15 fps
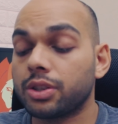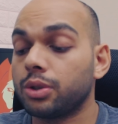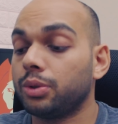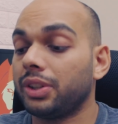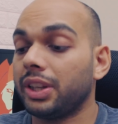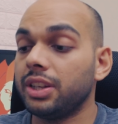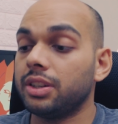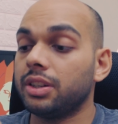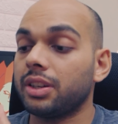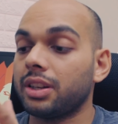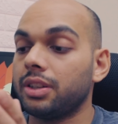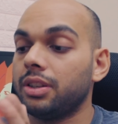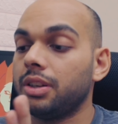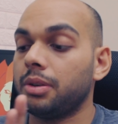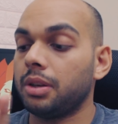So here
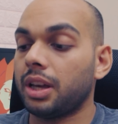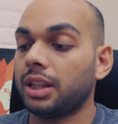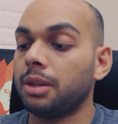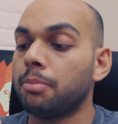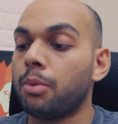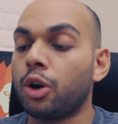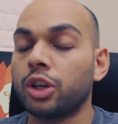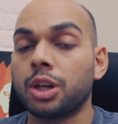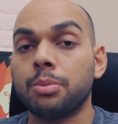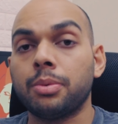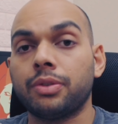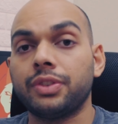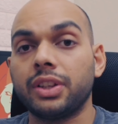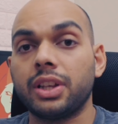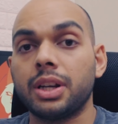at the bottom
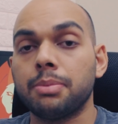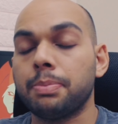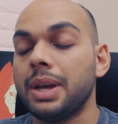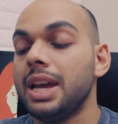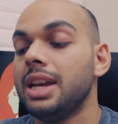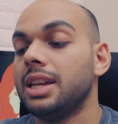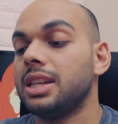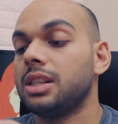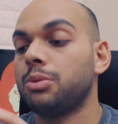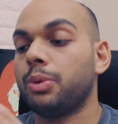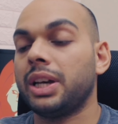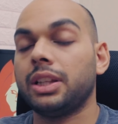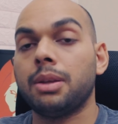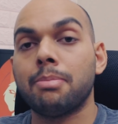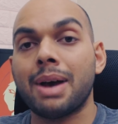of the grip is
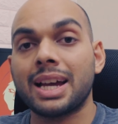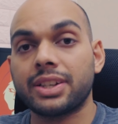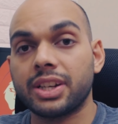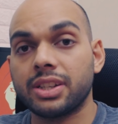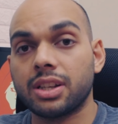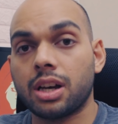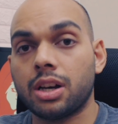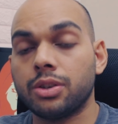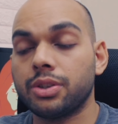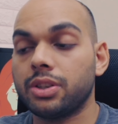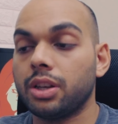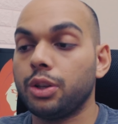where the batteries are housed.